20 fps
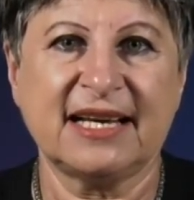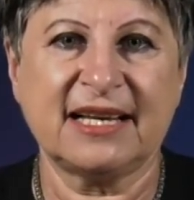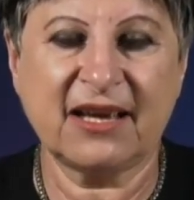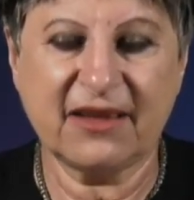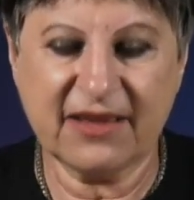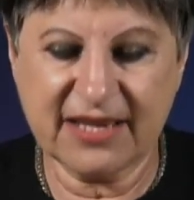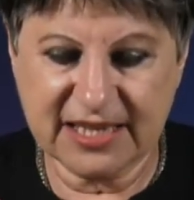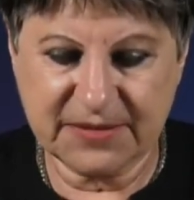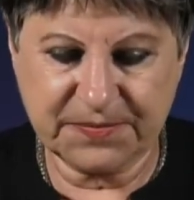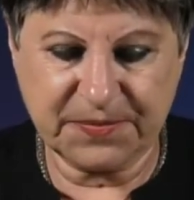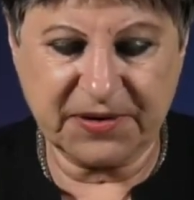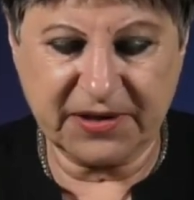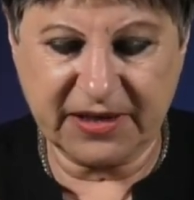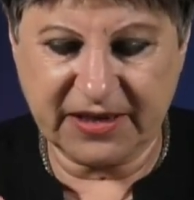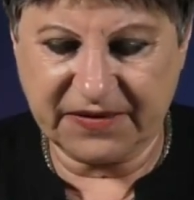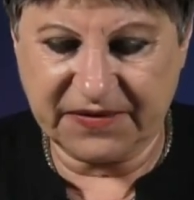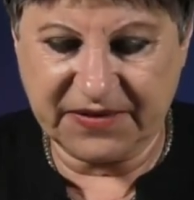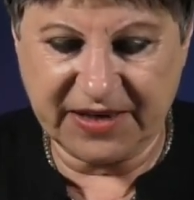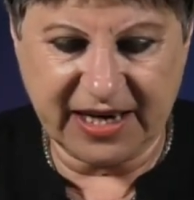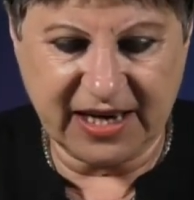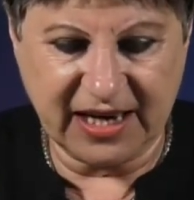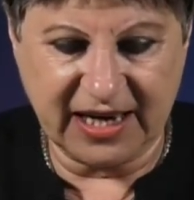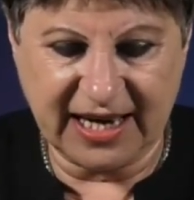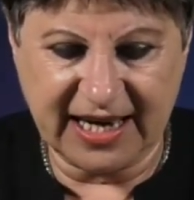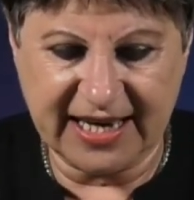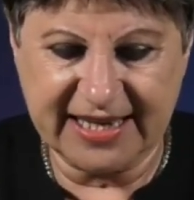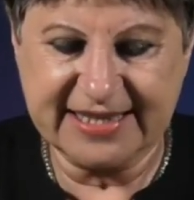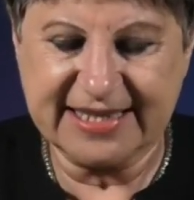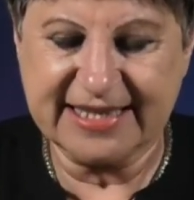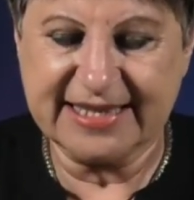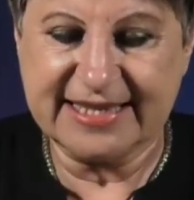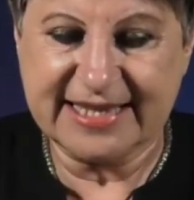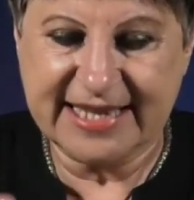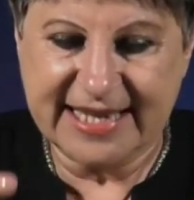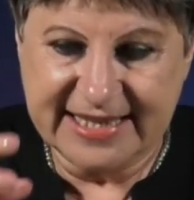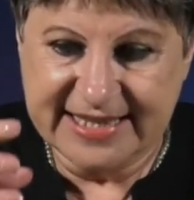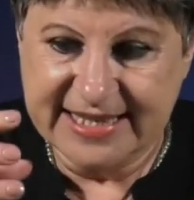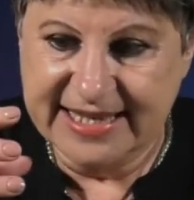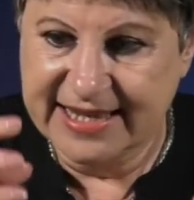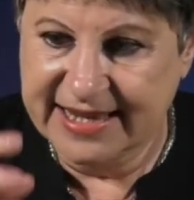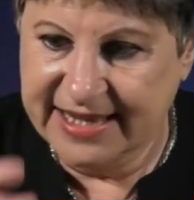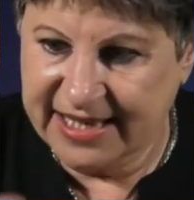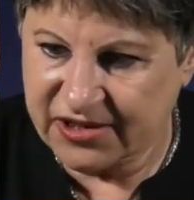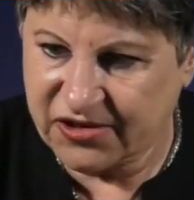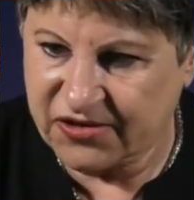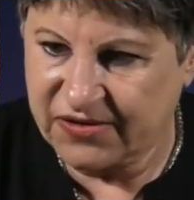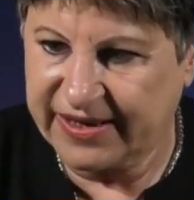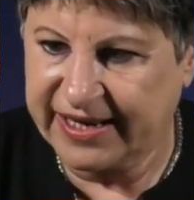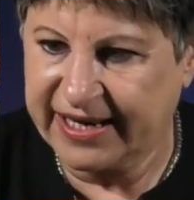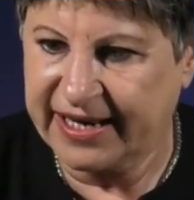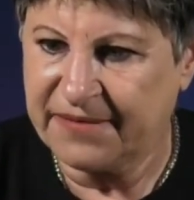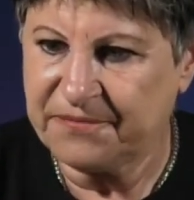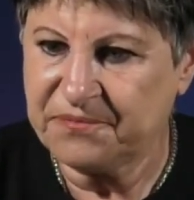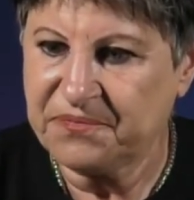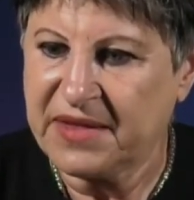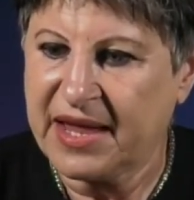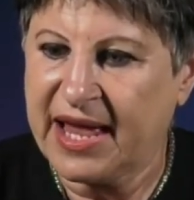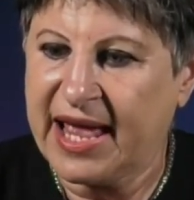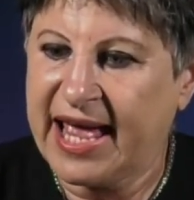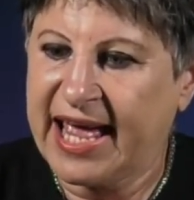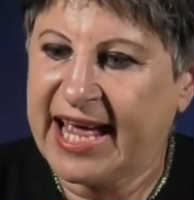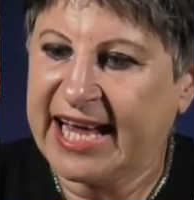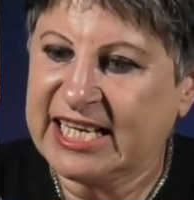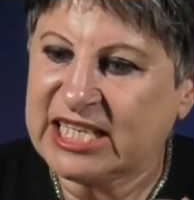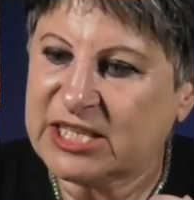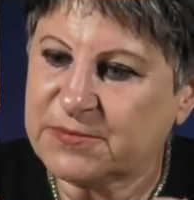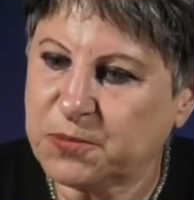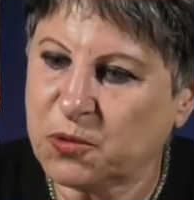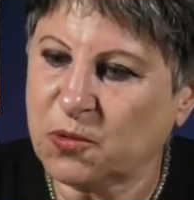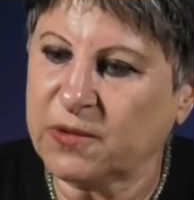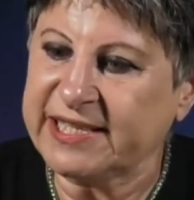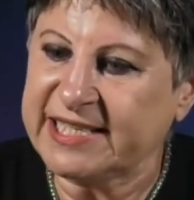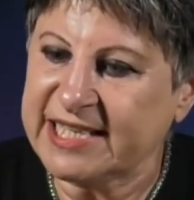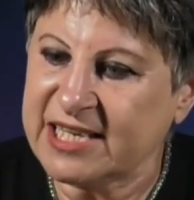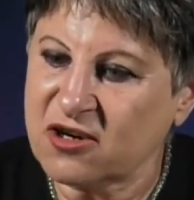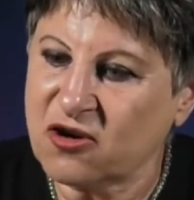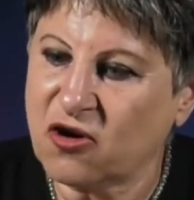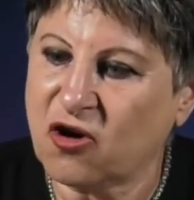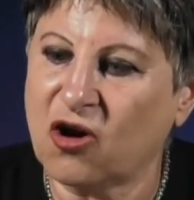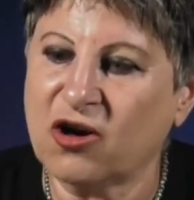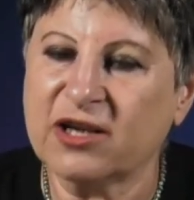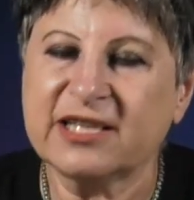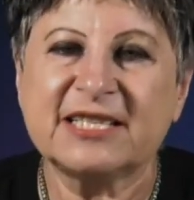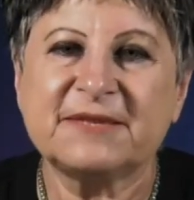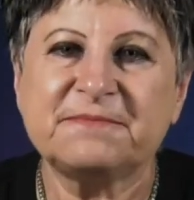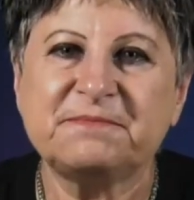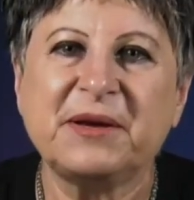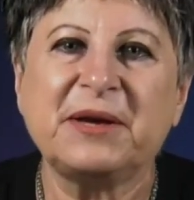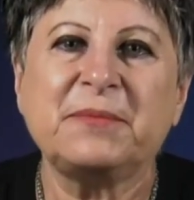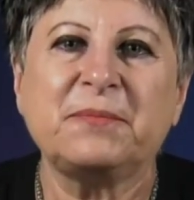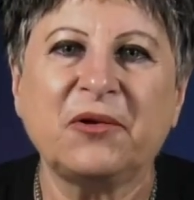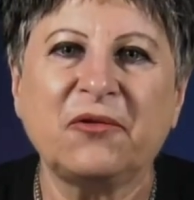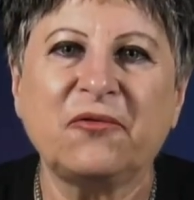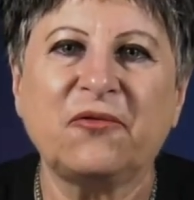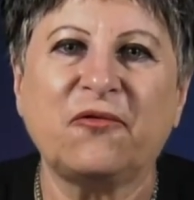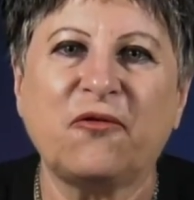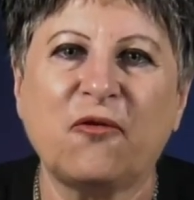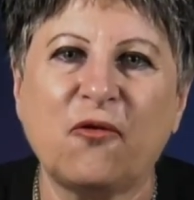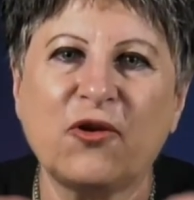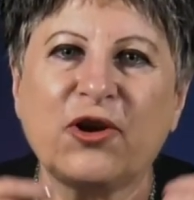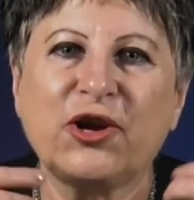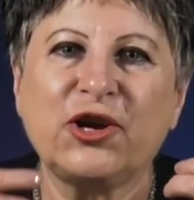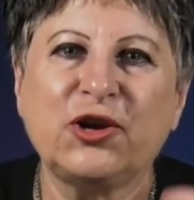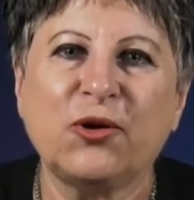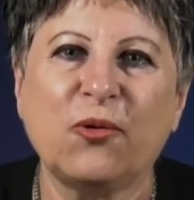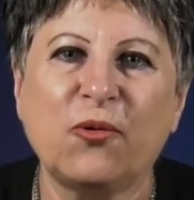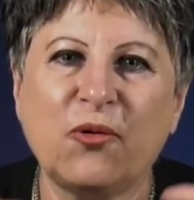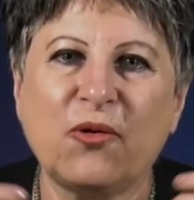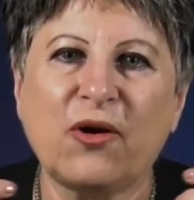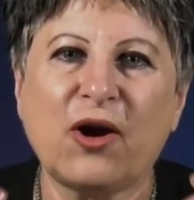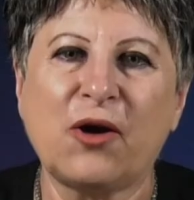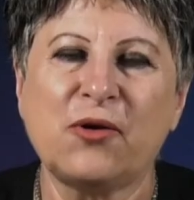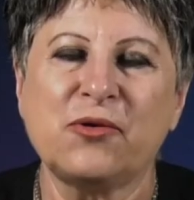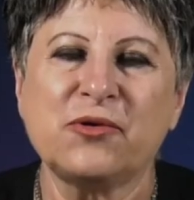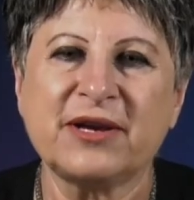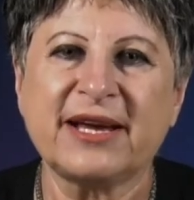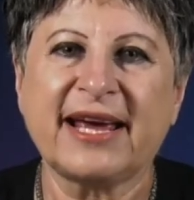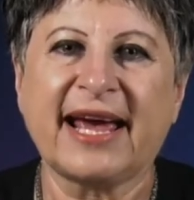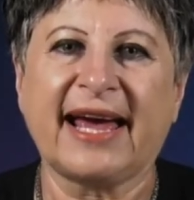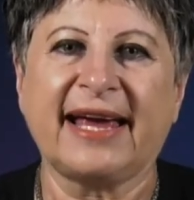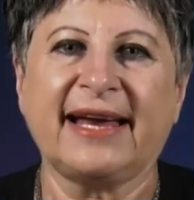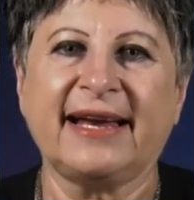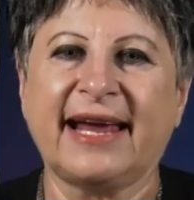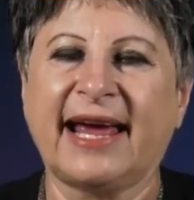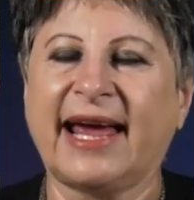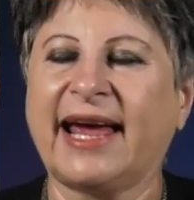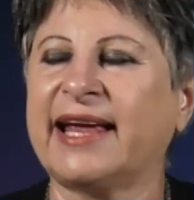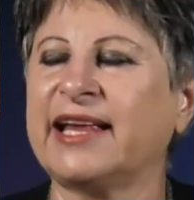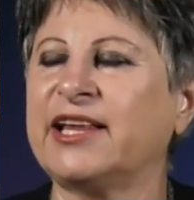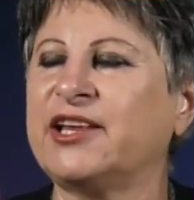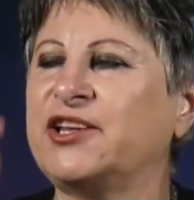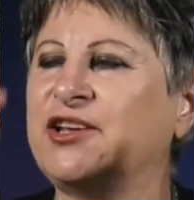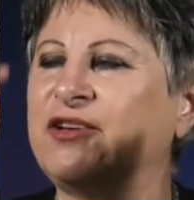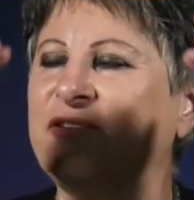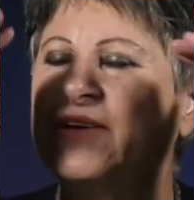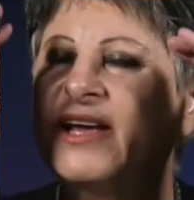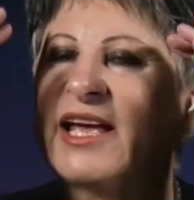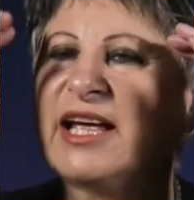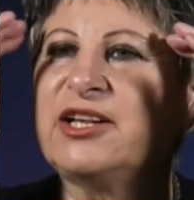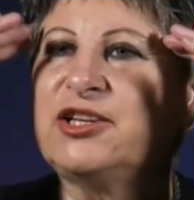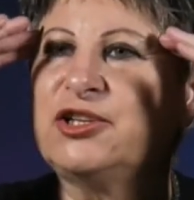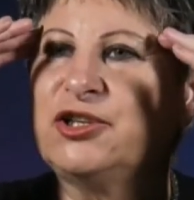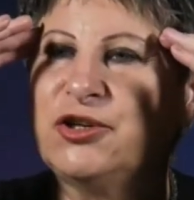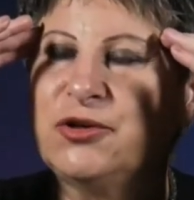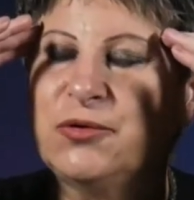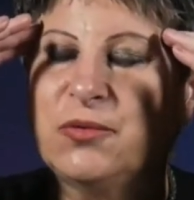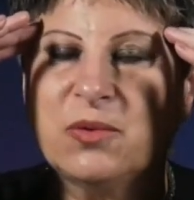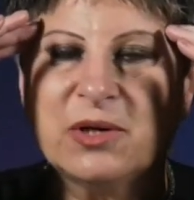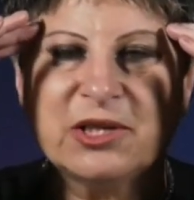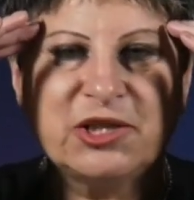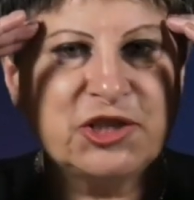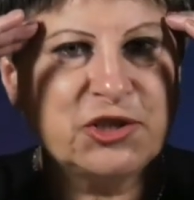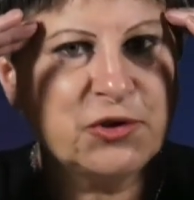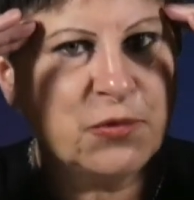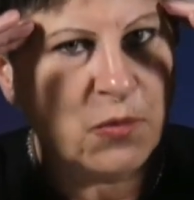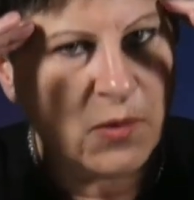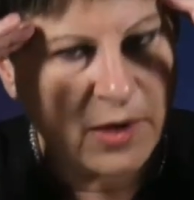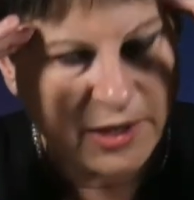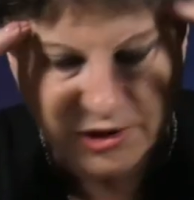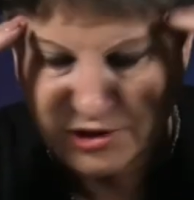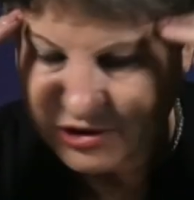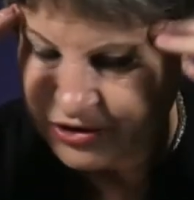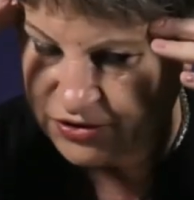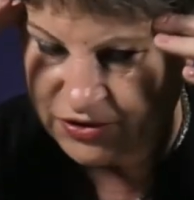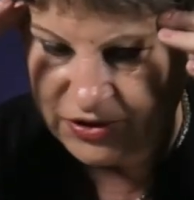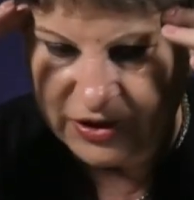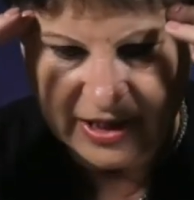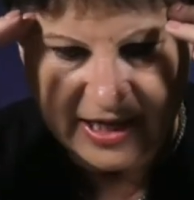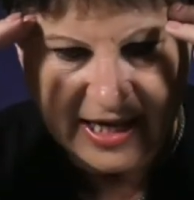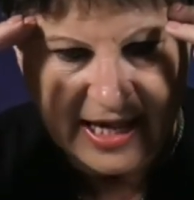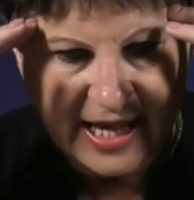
Now, the spirit of Nicolaitans is literally exploiting God's people for your own gain. And you can do what you want to.